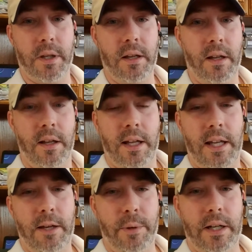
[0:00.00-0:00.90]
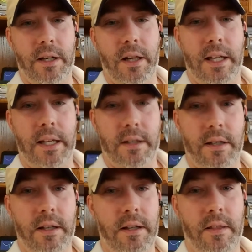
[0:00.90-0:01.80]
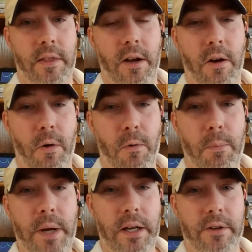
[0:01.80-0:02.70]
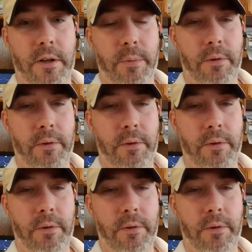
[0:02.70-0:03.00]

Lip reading: But he went and cleaned the whole bedroom.